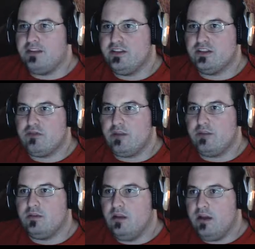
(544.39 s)
bed
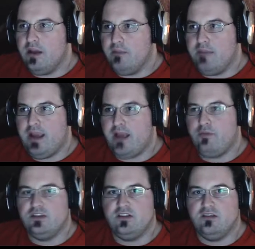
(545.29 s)
scraped along it
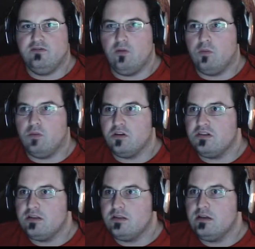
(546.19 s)
backwards and
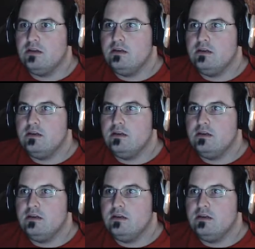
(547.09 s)
forwards.